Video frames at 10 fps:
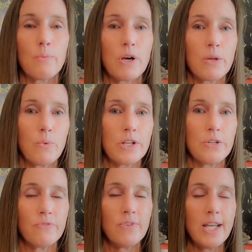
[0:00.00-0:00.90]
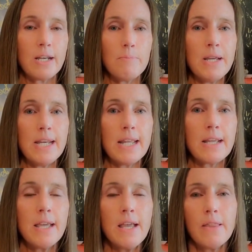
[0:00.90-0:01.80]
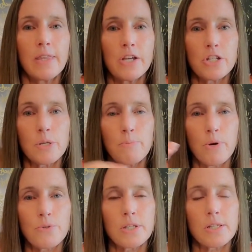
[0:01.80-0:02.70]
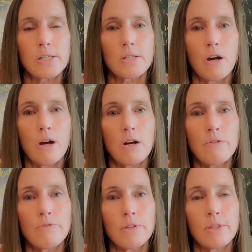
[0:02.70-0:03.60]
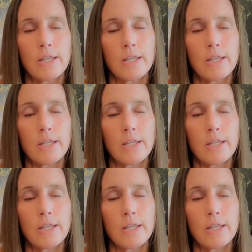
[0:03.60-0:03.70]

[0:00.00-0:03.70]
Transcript: well, the one you feed, meaning that you're supposed to starve